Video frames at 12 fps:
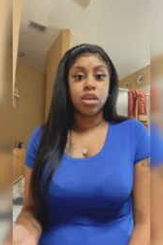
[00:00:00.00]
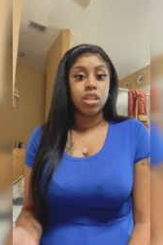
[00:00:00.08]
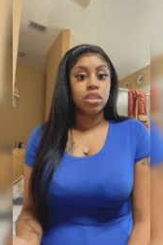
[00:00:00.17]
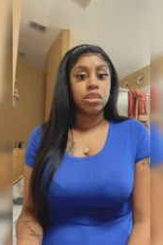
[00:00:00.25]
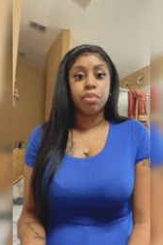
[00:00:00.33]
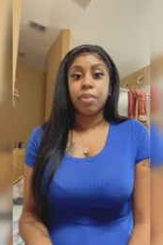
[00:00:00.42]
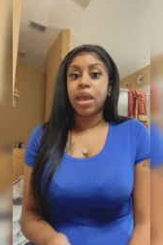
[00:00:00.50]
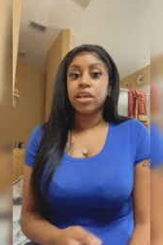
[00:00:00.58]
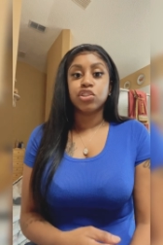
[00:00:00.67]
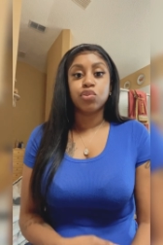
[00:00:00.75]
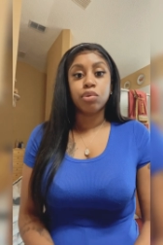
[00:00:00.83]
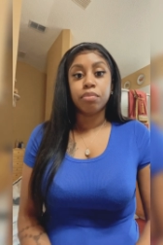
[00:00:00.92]
the
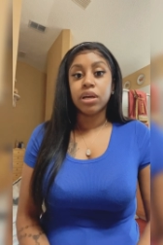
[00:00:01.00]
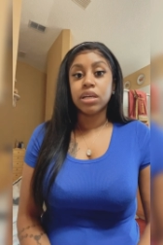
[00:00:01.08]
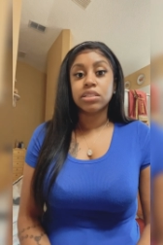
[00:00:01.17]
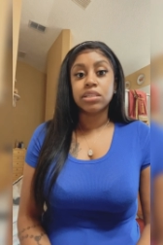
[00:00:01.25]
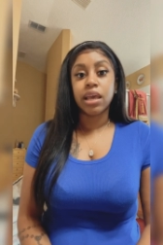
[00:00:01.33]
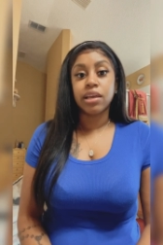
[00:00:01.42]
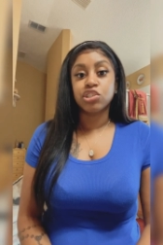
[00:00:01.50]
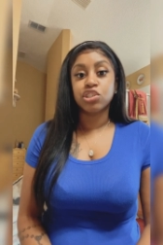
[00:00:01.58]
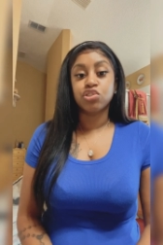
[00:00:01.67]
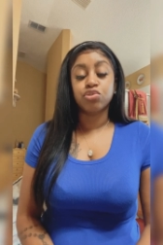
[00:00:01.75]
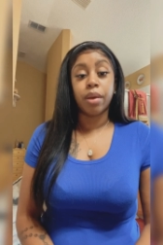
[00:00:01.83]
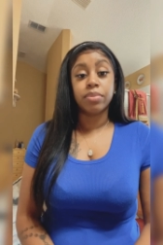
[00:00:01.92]
past 3 months had
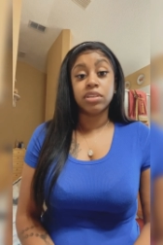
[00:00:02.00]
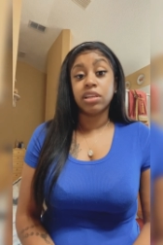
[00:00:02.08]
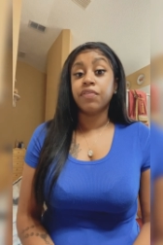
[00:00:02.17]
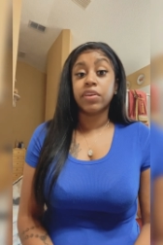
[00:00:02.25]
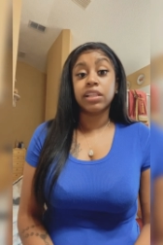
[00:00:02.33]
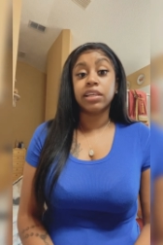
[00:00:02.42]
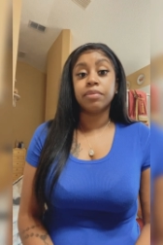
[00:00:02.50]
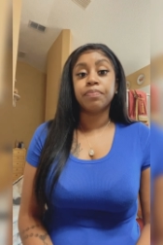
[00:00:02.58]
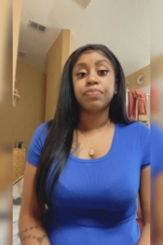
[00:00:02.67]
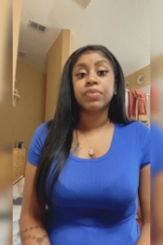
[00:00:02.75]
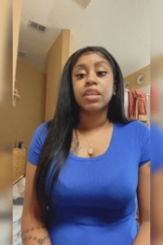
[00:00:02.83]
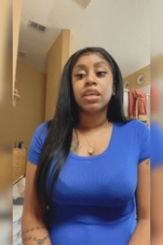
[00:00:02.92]
just dropped significantly.
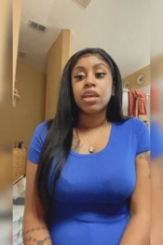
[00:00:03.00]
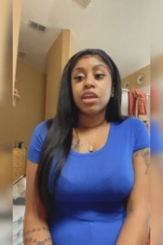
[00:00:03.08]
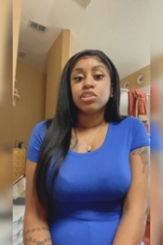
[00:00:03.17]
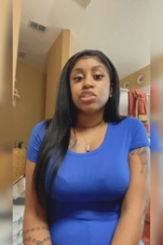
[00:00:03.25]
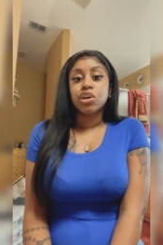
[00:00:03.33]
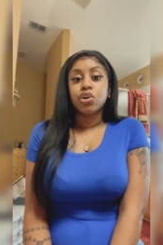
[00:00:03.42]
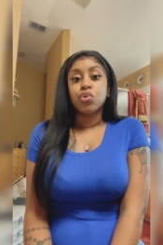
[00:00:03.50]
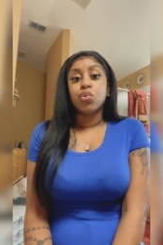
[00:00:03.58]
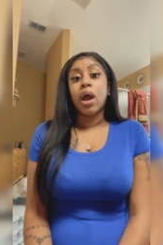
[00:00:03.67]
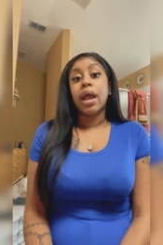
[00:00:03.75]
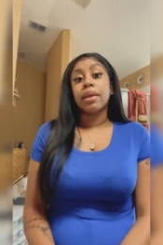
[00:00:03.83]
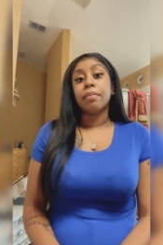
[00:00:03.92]
So
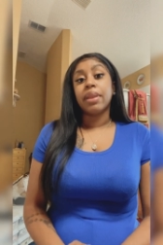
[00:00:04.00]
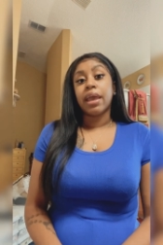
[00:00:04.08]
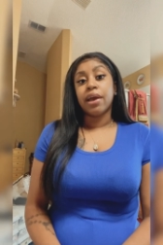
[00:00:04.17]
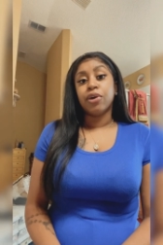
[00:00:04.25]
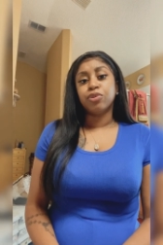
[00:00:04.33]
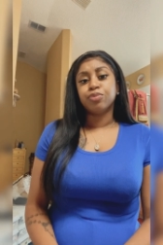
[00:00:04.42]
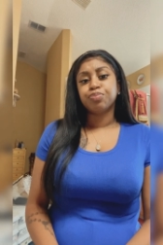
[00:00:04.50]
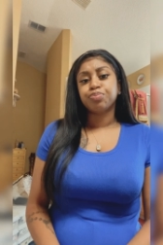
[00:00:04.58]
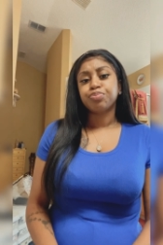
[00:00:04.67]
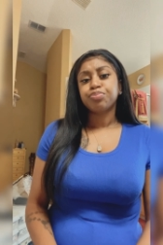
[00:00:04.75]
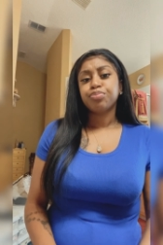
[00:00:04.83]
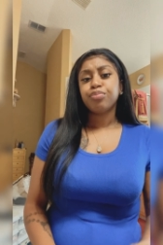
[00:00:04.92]
I am now
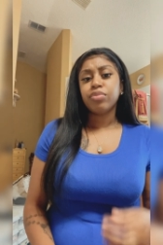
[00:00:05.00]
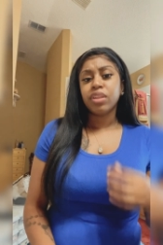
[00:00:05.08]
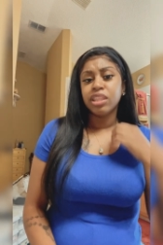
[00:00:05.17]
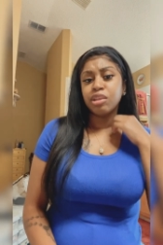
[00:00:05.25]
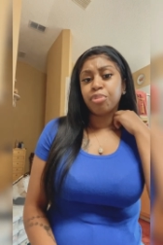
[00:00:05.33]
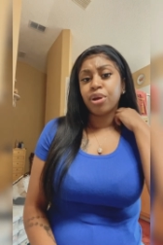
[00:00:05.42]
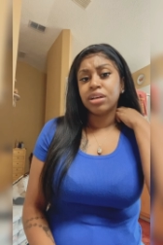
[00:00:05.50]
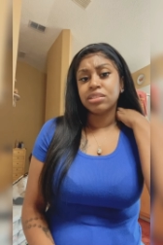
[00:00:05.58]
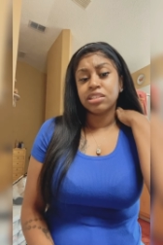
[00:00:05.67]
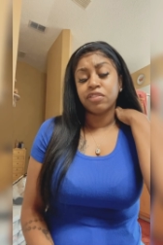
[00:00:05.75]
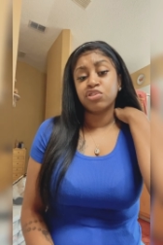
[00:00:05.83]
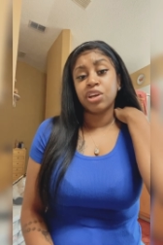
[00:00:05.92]
in the
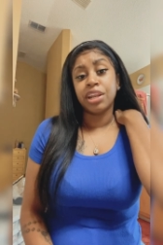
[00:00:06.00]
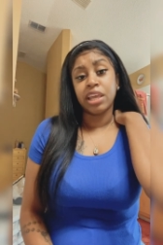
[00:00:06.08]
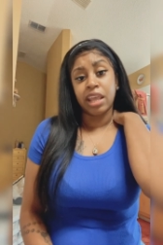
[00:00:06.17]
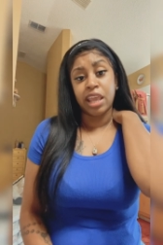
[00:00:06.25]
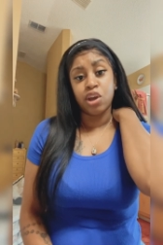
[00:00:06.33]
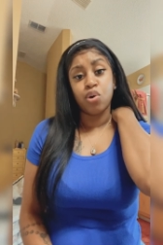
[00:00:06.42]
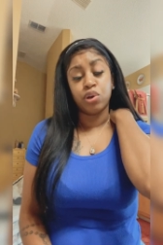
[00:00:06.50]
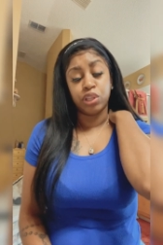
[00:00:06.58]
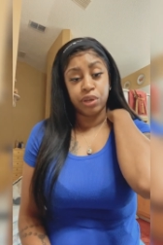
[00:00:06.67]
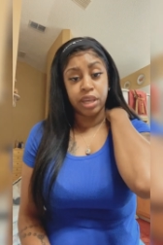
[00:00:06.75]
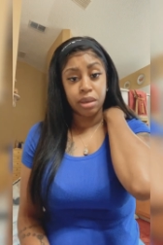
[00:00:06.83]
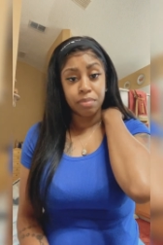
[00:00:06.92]
process of trying to get a
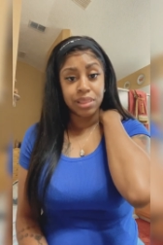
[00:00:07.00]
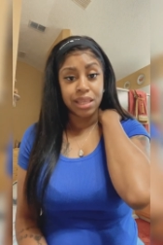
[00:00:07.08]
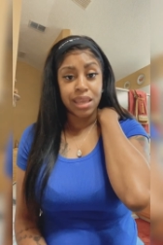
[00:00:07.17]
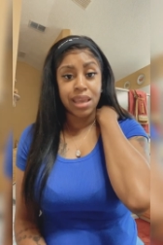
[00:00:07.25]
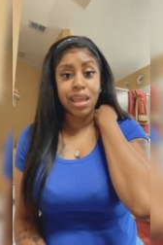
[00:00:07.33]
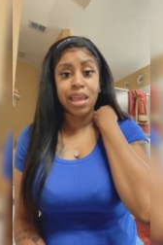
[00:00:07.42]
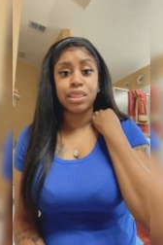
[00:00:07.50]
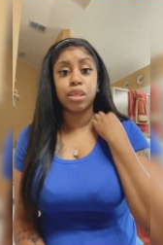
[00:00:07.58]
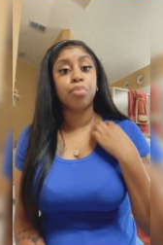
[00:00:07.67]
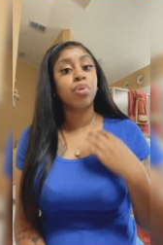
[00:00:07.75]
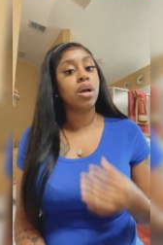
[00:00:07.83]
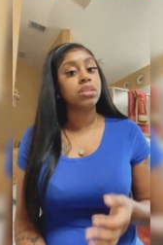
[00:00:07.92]
cochlear implant, and the
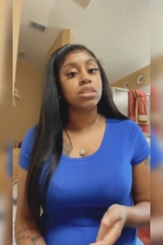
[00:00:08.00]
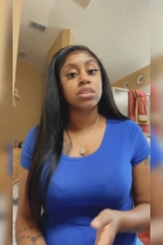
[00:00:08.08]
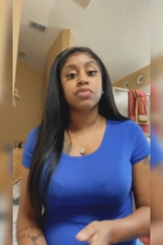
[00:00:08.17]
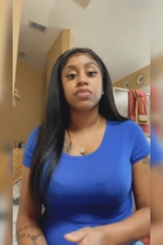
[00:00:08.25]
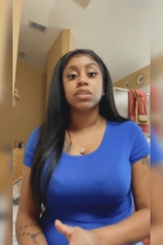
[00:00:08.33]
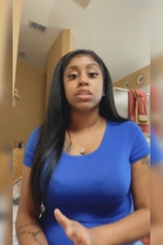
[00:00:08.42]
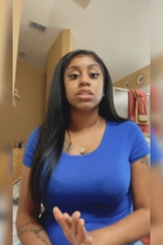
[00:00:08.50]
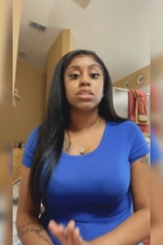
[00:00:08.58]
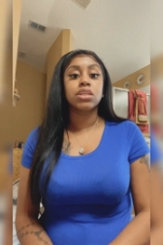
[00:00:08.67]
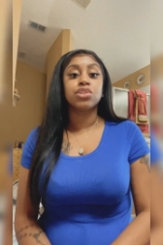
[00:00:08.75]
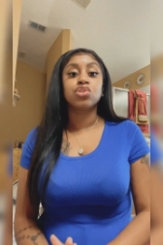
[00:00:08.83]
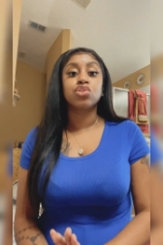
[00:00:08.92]
process for this
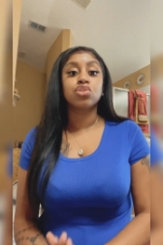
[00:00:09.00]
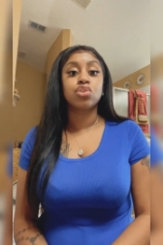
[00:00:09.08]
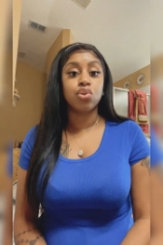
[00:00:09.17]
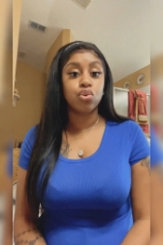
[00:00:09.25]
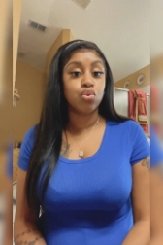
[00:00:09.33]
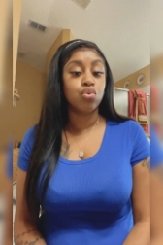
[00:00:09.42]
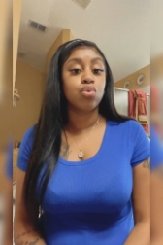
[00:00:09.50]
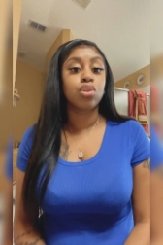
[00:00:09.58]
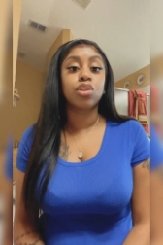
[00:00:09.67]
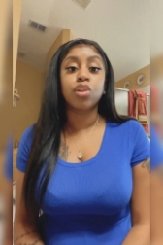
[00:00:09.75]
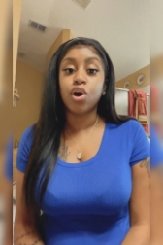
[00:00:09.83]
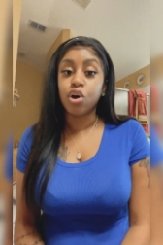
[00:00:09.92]
is so
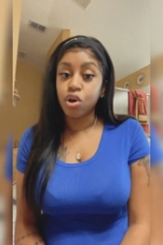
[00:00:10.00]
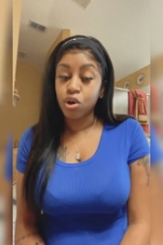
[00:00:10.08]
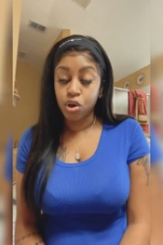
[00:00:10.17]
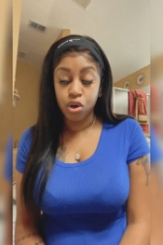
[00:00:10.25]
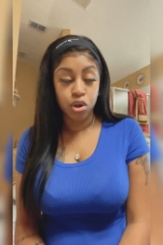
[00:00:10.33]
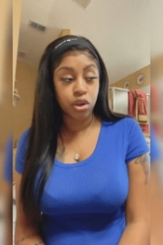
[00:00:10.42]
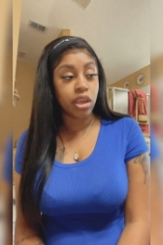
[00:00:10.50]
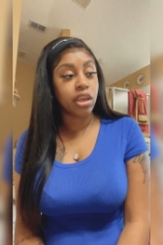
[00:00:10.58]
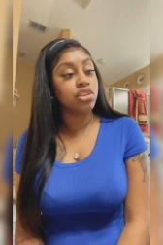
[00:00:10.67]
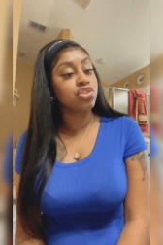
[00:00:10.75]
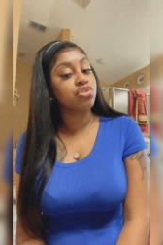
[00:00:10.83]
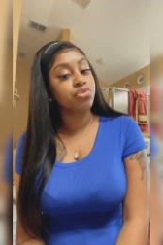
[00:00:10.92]
long
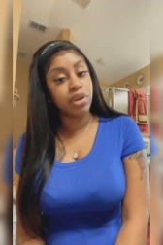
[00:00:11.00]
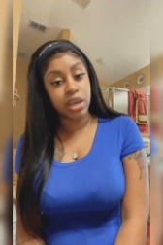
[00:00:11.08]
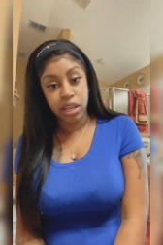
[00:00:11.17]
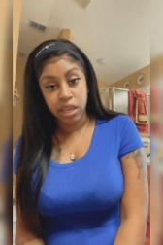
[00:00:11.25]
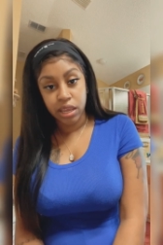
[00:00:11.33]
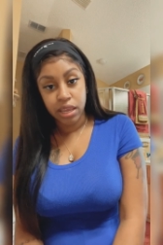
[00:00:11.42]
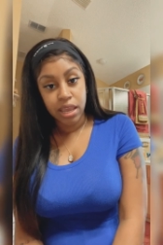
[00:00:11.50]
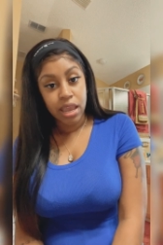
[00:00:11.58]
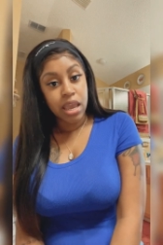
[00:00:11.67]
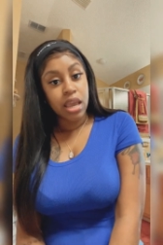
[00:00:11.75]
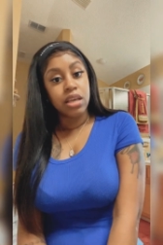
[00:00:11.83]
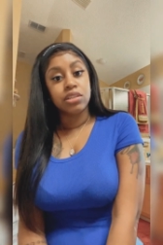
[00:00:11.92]
and dreading.
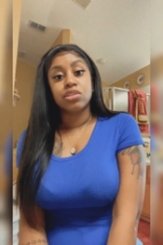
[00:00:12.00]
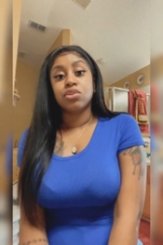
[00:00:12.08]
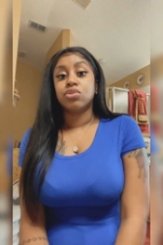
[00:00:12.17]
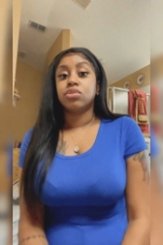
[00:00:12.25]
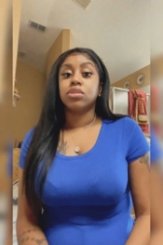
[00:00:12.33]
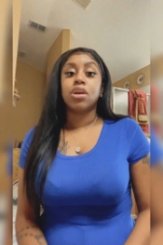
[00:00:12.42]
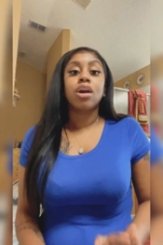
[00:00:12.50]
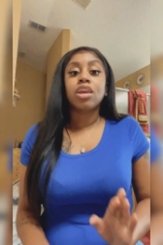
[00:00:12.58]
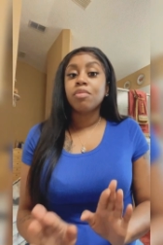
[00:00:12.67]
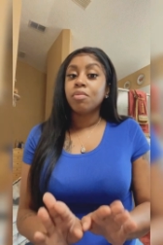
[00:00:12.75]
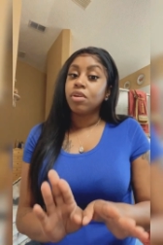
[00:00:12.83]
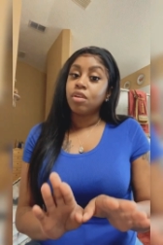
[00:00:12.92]
So y'all
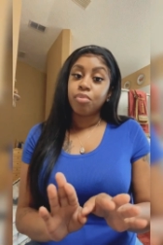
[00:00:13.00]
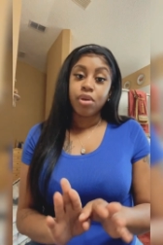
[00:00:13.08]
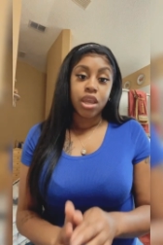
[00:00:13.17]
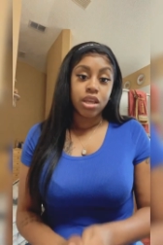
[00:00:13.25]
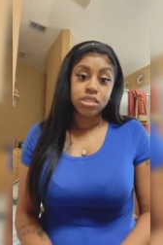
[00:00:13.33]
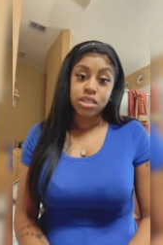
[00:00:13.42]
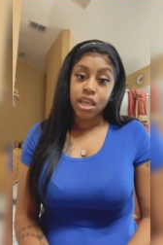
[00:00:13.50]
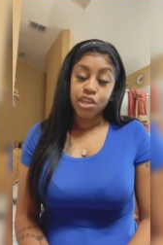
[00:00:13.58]
keep me in your prayers that